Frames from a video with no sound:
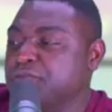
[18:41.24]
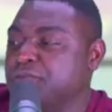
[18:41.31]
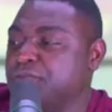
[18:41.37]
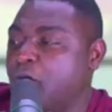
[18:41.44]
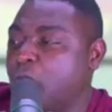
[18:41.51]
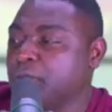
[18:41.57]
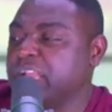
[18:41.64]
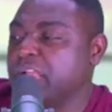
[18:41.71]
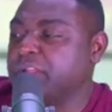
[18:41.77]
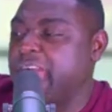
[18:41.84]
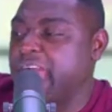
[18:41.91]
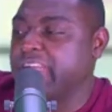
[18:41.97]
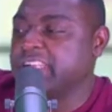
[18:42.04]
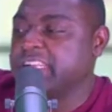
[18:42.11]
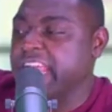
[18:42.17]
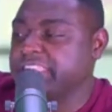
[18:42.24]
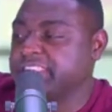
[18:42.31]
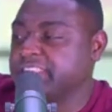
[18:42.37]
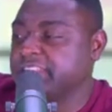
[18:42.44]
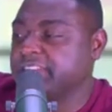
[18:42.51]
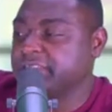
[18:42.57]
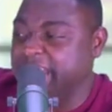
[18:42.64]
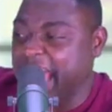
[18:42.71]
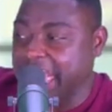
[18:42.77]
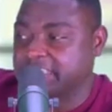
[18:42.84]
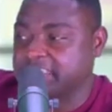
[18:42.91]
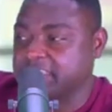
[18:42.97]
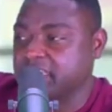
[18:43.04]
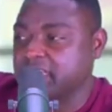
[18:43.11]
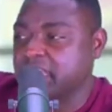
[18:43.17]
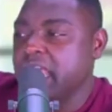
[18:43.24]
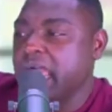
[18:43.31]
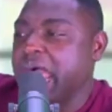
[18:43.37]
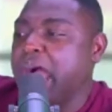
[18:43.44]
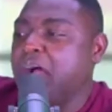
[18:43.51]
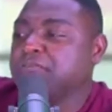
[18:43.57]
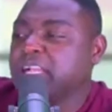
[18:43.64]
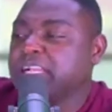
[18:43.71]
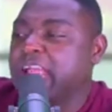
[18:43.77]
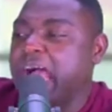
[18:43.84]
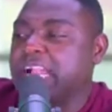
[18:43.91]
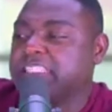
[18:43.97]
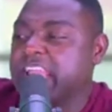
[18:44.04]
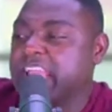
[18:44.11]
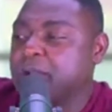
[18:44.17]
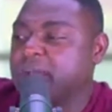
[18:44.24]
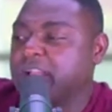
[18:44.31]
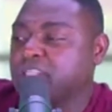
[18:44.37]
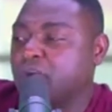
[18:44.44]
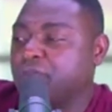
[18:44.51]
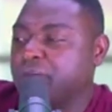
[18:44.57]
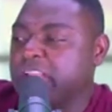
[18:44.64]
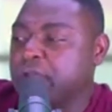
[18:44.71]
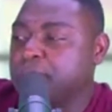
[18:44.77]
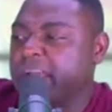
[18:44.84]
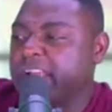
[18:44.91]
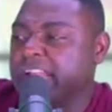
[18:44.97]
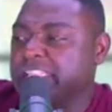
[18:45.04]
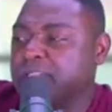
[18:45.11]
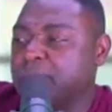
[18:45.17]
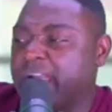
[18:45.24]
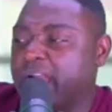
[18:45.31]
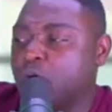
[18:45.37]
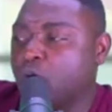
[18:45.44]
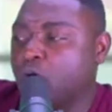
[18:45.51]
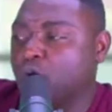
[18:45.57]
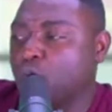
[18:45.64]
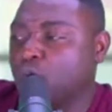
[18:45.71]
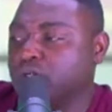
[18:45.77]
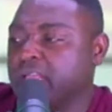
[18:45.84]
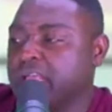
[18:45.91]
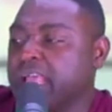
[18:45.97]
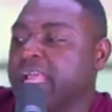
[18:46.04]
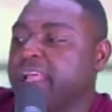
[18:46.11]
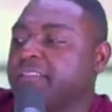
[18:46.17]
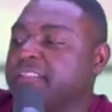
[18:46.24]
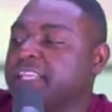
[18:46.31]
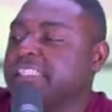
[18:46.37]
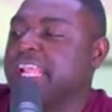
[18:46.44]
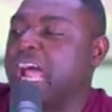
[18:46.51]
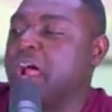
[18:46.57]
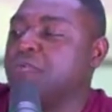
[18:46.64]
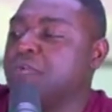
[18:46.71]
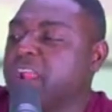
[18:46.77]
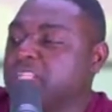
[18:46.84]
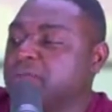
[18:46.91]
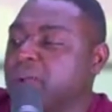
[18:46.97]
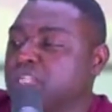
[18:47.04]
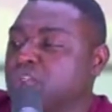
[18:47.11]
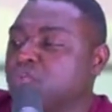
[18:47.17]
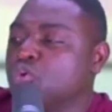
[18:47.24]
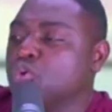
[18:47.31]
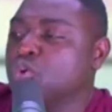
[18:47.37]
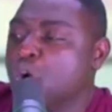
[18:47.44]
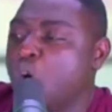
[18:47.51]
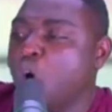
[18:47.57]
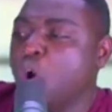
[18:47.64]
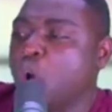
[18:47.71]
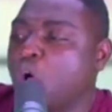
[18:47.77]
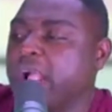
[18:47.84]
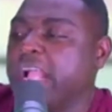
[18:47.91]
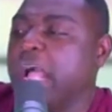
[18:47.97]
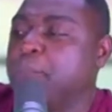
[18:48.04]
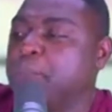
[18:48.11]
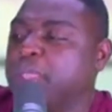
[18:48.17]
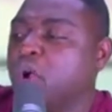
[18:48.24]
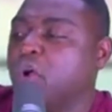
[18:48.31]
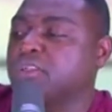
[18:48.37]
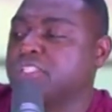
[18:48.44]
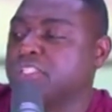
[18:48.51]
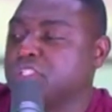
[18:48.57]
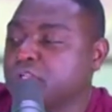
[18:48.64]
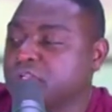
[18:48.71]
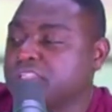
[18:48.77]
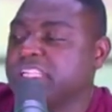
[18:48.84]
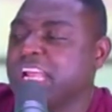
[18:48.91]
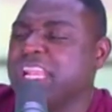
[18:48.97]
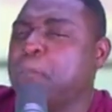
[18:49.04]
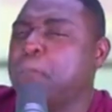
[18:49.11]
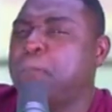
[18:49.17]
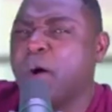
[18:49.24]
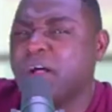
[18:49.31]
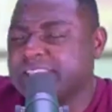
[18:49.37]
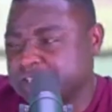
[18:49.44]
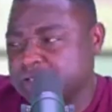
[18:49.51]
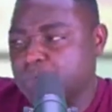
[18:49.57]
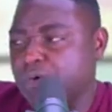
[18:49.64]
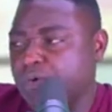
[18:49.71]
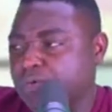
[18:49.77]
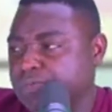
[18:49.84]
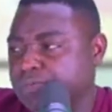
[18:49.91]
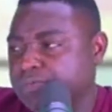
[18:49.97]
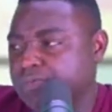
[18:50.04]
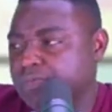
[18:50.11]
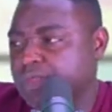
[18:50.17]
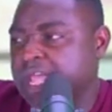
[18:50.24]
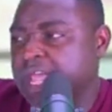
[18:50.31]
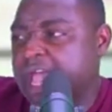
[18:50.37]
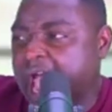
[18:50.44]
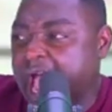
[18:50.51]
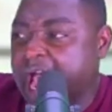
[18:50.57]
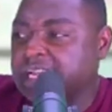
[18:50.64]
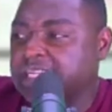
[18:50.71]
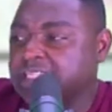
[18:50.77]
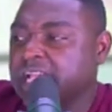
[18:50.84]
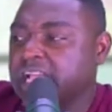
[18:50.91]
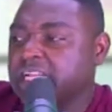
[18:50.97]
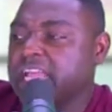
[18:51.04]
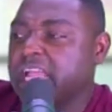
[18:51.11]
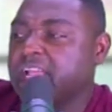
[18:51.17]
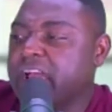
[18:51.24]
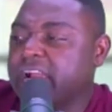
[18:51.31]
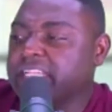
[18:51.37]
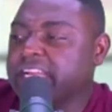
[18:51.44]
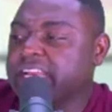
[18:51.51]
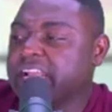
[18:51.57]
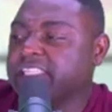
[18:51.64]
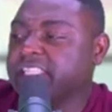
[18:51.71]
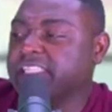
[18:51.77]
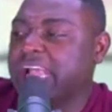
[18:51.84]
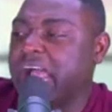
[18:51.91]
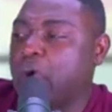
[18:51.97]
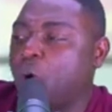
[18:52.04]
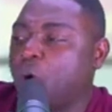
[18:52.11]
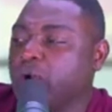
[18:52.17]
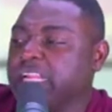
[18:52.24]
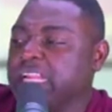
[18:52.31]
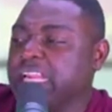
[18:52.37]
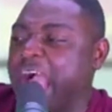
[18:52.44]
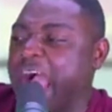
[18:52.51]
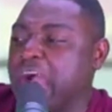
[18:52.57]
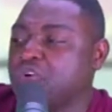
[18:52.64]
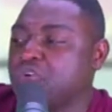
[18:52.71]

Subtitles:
I'll say 2 years ago, Her Majesty government informed the United Nations that after the attainment of independence by the Gold Coast, this arrangement will no longer be constitutionally possible.